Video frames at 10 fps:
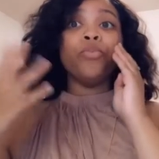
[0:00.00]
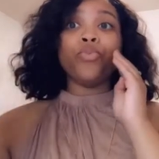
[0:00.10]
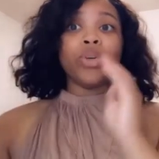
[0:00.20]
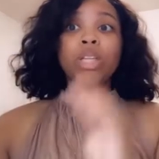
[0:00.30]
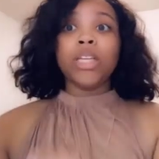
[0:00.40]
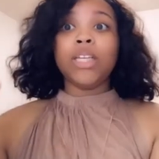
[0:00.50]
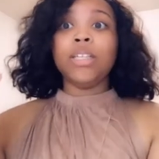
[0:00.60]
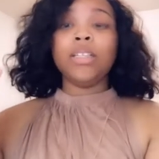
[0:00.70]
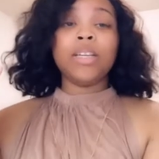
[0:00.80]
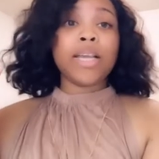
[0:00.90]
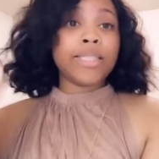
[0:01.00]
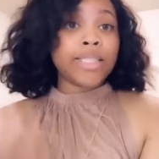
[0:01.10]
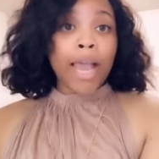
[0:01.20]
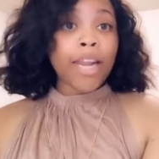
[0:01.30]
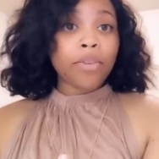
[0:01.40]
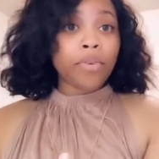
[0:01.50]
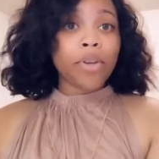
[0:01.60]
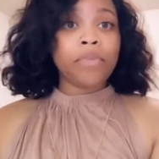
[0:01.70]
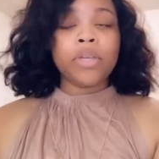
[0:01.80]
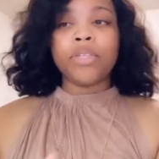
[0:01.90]
really exciting for
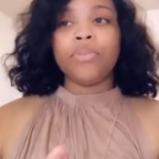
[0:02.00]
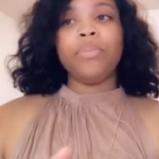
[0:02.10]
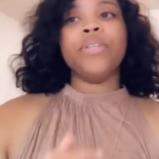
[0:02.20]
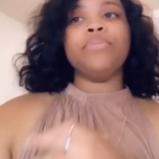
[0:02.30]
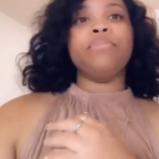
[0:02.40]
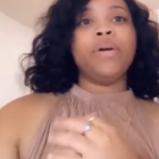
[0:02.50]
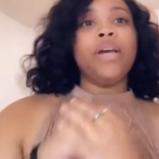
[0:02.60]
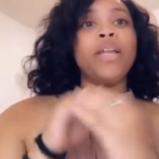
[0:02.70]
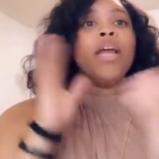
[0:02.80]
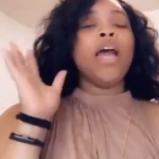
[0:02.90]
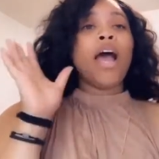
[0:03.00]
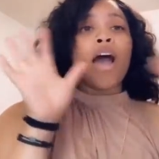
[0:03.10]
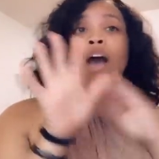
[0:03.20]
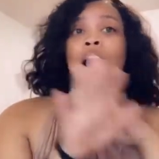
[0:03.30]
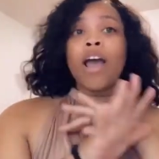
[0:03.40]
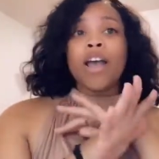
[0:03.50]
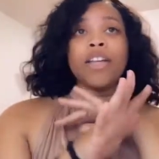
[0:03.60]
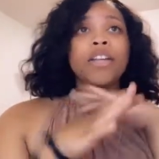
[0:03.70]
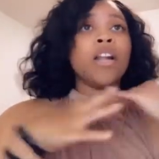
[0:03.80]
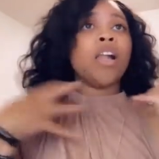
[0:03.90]
your first 2 months. But I
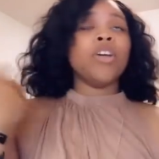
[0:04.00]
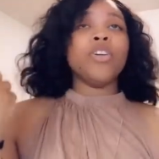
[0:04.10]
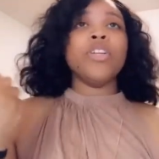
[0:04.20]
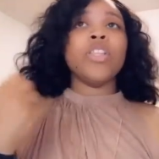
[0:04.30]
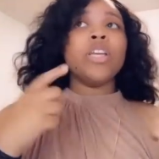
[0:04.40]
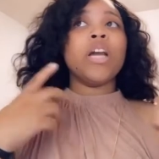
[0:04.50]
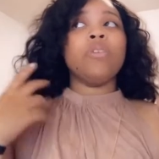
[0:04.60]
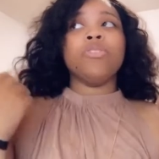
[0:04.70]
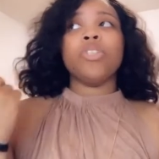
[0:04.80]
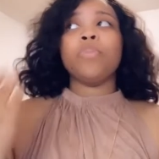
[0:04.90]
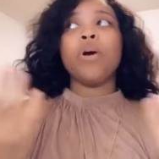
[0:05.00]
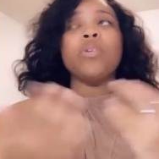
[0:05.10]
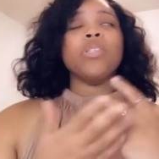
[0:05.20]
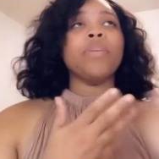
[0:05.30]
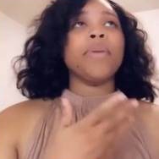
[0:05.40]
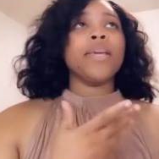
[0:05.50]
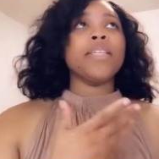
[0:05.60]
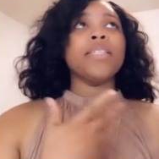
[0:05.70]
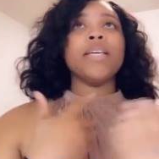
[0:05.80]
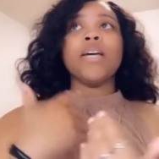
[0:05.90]
did not learn nothing. I was just posting,
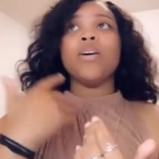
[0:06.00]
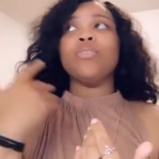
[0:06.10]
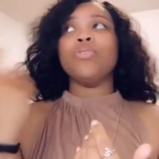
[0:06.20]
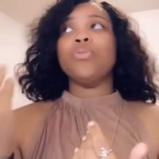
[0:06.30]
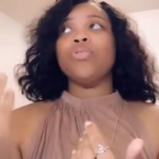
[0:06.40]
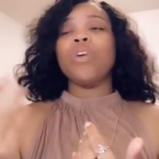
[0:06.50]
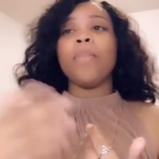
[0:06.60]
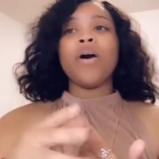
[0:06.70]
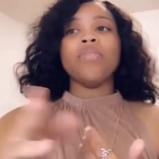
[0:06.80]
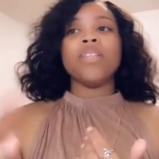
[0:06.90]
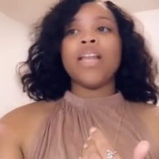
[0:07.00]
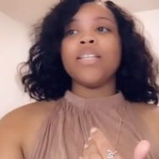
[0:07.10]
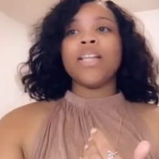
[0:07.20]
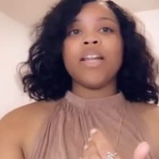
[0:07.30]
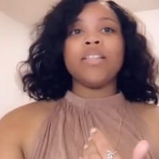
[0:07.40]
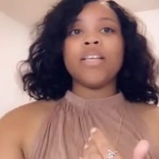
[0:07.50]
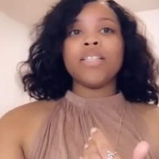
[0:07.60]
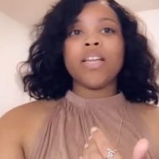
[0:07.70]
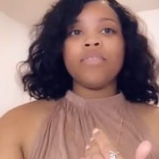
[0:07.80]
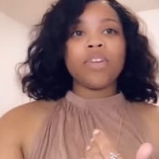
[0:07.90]
making sales, doing drop-offs. That's not
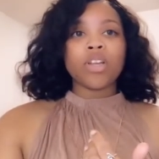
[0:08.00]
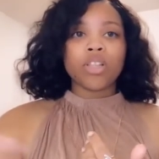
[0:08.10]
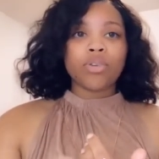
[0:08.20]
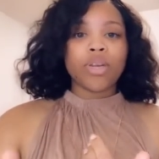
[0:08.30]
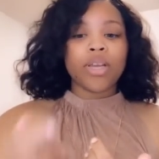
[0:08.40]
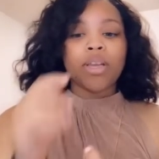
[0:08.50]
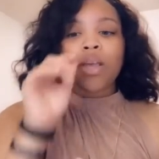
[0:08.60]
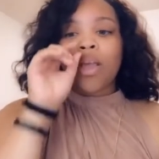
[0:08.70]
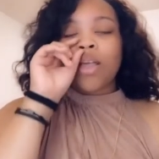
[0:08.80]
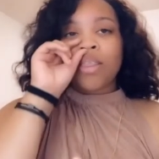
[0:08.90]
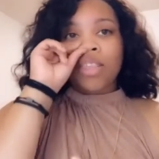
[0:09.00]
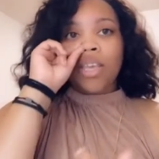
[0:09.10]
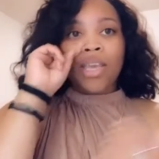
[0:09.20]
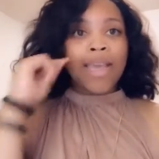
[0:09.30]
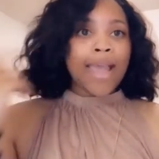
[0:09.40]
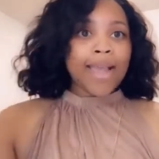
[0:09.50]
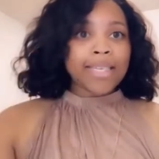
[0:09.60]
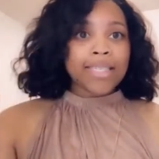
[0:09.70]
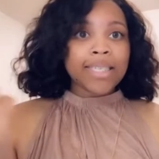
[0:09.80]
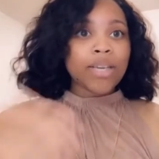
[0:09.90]
even including the cash
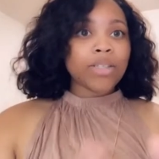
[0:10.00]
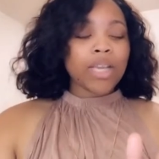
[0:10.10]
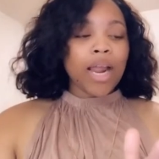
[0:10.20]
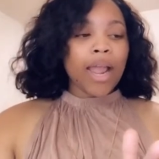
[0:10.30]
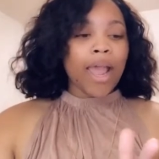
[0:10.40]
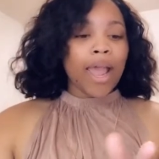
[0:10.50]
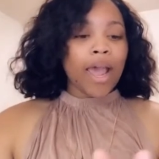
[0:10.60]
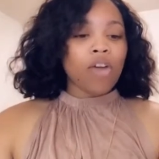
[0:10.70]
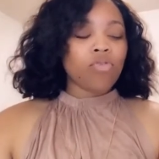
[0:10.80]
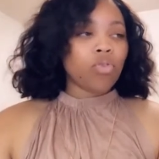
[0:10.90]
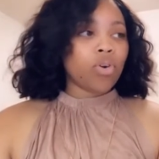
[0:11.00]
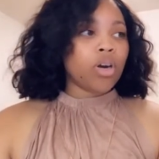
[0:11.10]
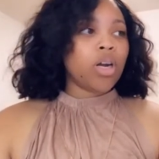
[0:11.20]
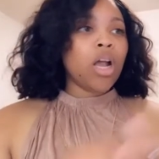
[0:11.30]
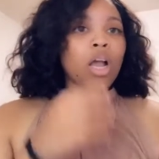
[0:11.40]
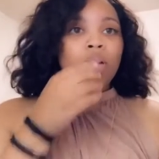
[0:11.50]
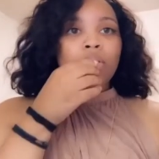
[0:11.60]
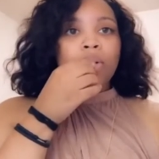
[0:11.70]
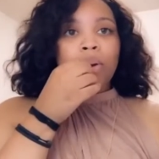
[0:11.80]
sales that I have, or the